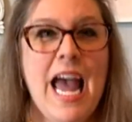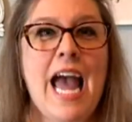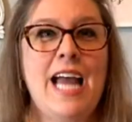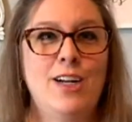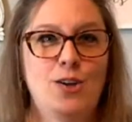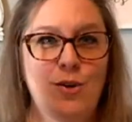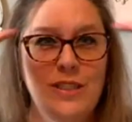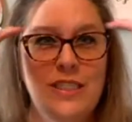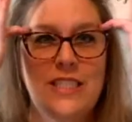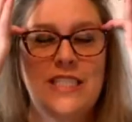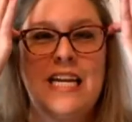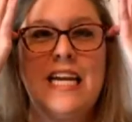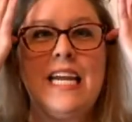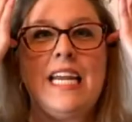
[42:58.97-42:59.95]
And
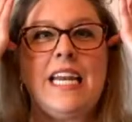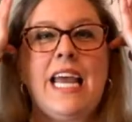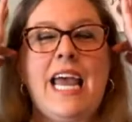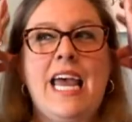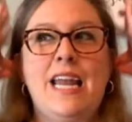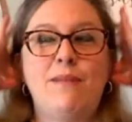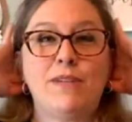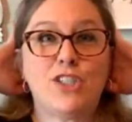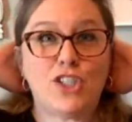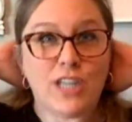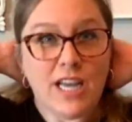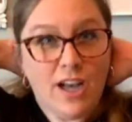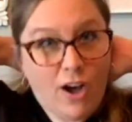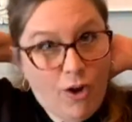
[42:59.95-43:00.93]
Christine and
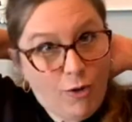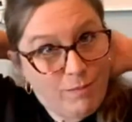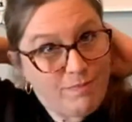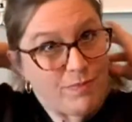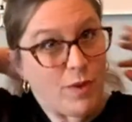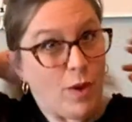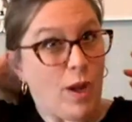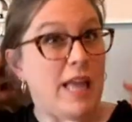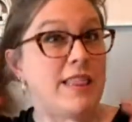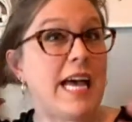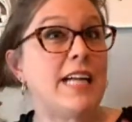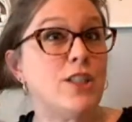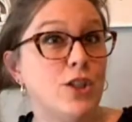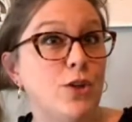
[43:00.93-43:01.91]
Michelle,
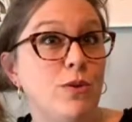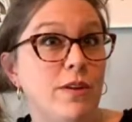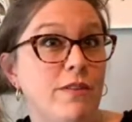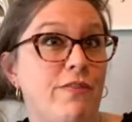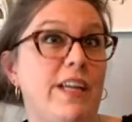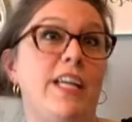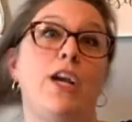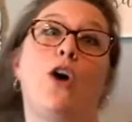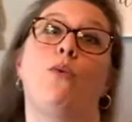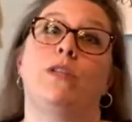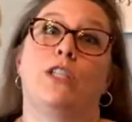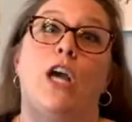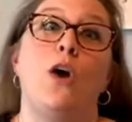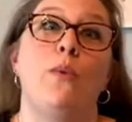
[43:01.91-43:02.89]
that's who the video
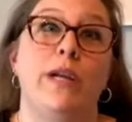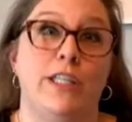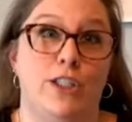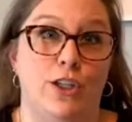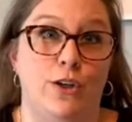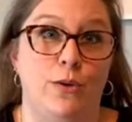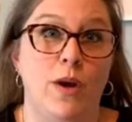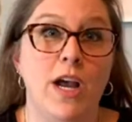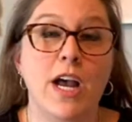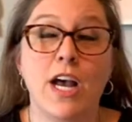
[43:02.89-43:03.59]
was going to.